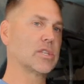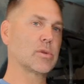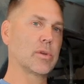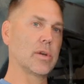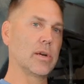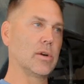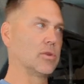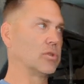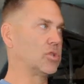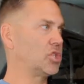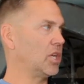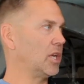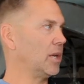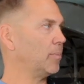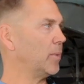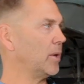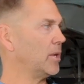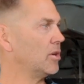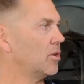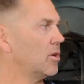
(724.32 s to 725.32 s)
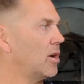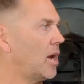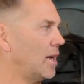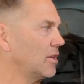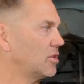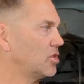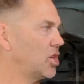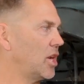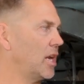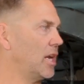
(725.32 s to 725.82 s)
this with your own Jeep and you're
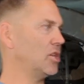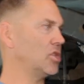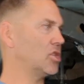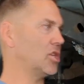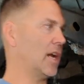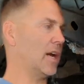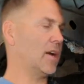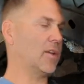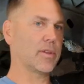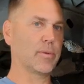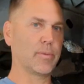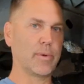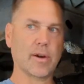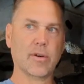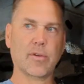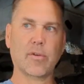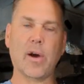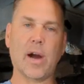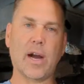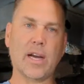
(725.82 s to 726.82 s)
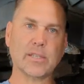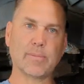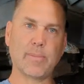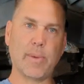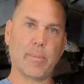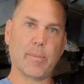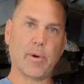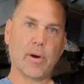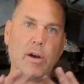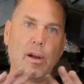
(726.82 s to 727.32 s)
not changing out the rear cross
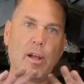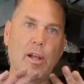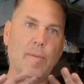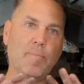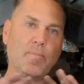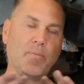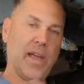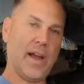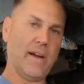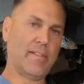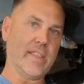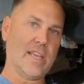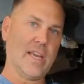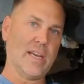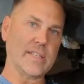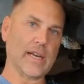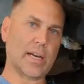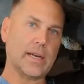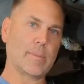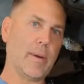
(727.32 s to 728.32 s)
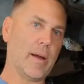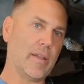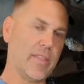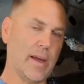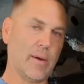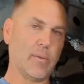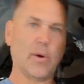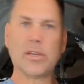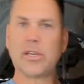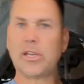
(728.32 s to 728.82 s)
member, everything I talked about
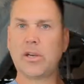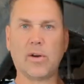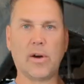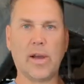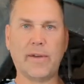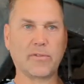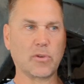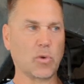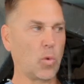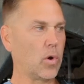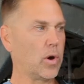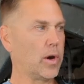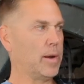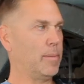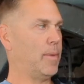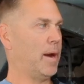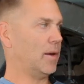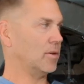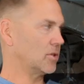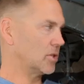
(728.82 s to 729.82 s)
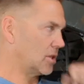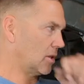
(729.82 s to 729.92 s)
that one, you don't have to worry about.